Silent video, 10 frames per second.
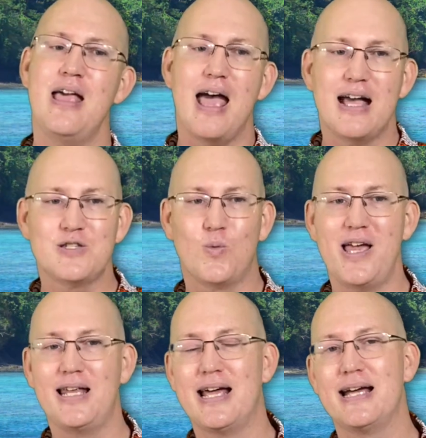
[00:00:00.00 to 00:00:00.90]
As
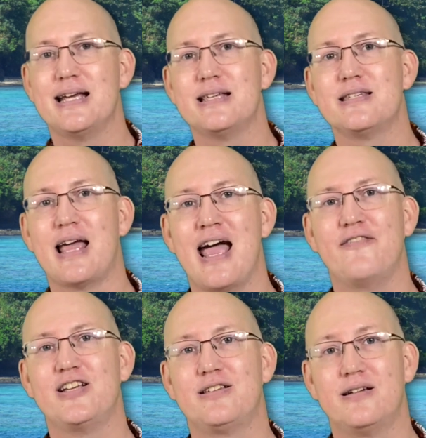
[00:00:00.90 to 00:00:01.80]
well as
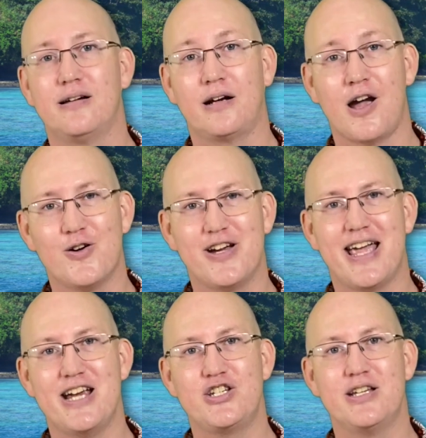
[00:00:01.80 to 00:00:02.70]
having
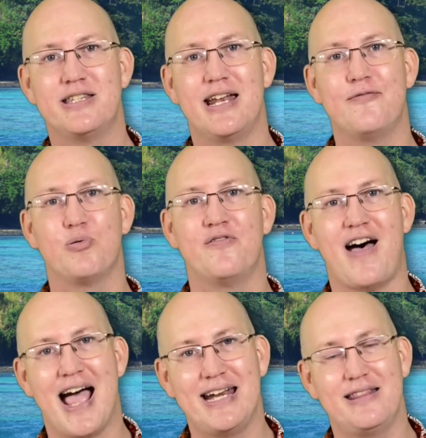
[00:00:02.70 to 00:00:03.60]
congregations that have
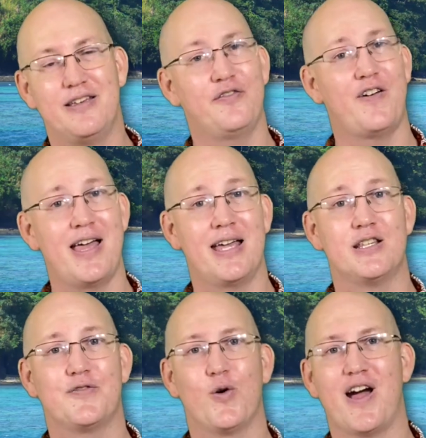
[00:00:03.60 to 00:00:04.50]
provided the funds
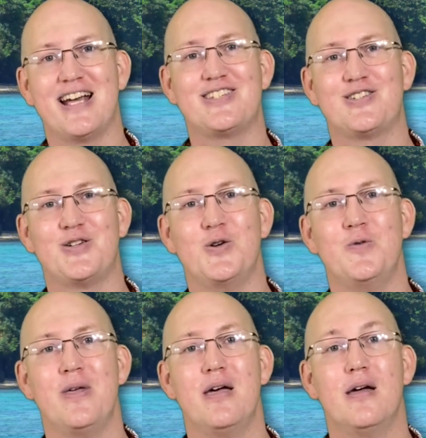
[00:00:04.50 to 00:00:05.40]
for us
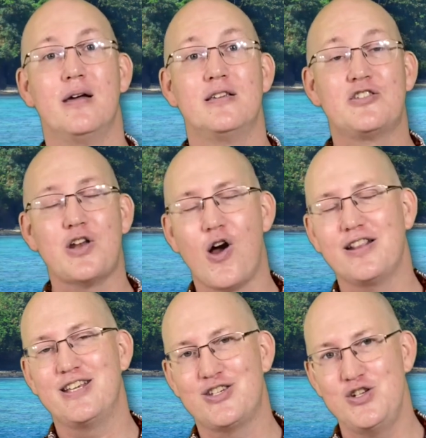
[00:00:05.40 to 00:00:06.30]
to start
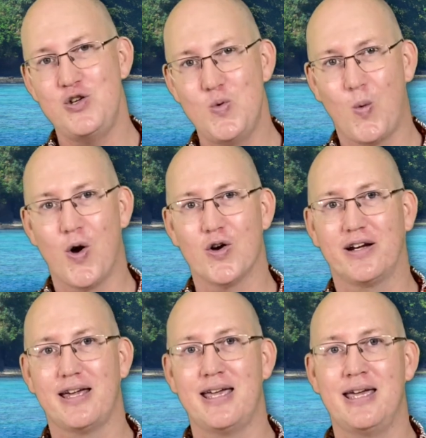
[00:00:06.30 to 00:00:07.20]
this new work
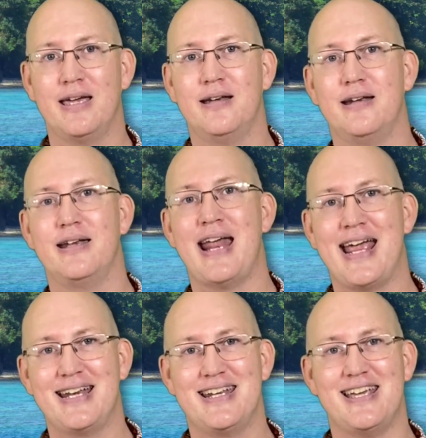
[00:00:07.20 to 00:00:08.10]
in
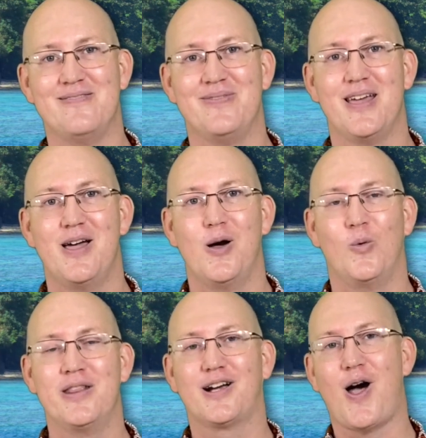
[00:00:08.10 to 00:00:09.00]
Nandi.
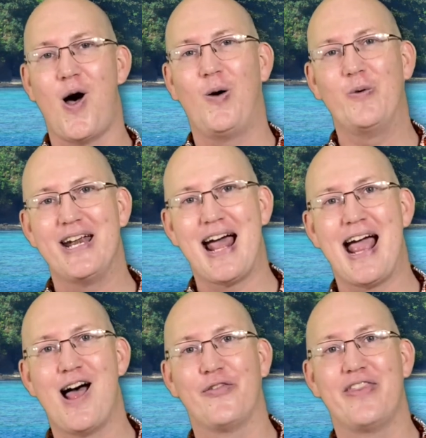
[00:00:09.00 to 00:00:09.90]
When the call went
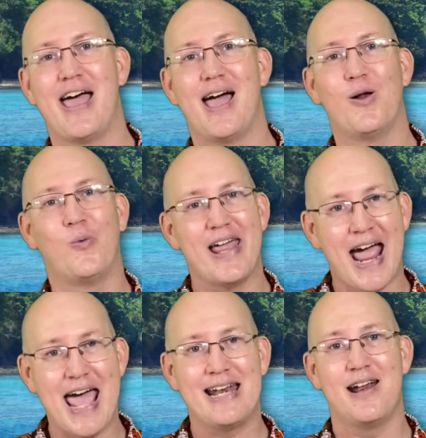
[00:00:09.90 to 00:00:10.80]
out that we
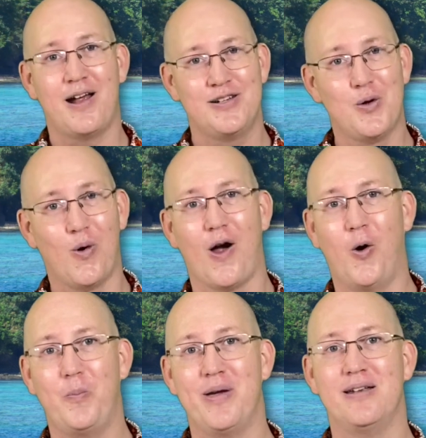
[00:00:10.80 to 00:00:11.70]
had a door
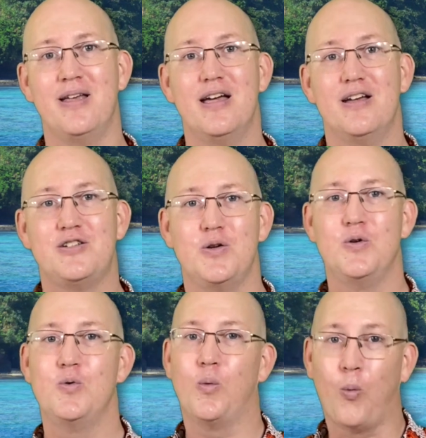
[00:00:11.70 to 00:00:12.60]
open
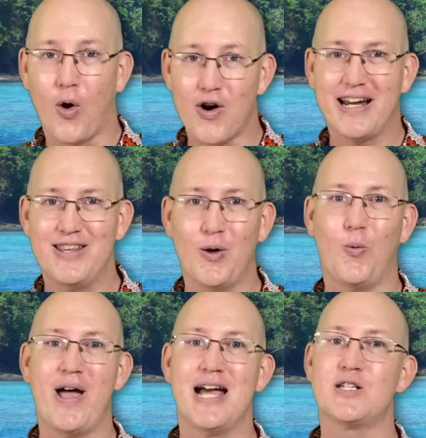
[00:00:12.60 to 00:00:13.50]
to work in the
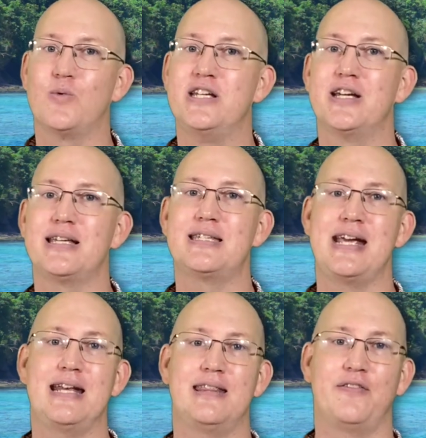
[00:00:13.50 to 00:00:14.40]
West, we just
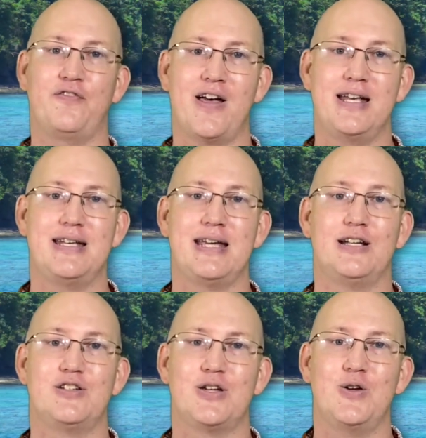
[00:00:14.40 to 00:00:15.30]
needed the
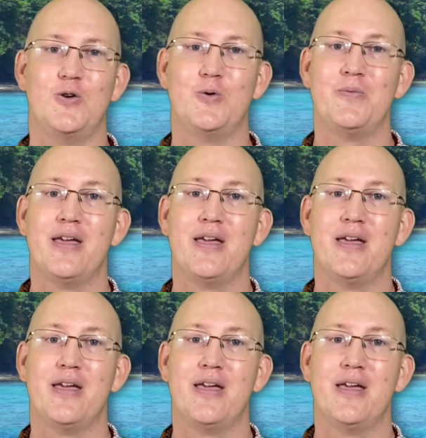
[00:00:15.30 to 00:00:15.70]
funding to